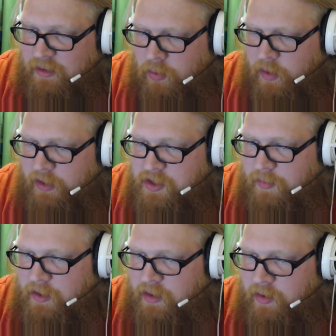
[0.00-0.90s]
Oh, wait, there's
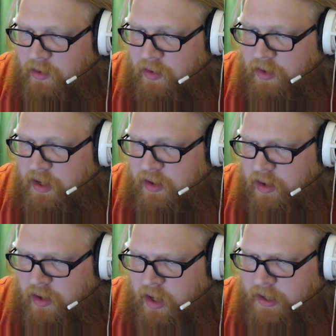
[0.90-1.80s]
something going on
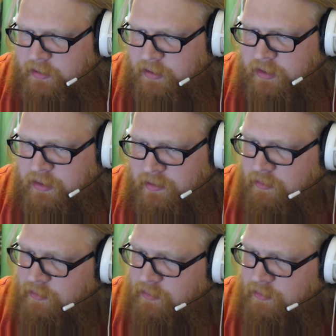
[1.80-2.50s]
here. Next.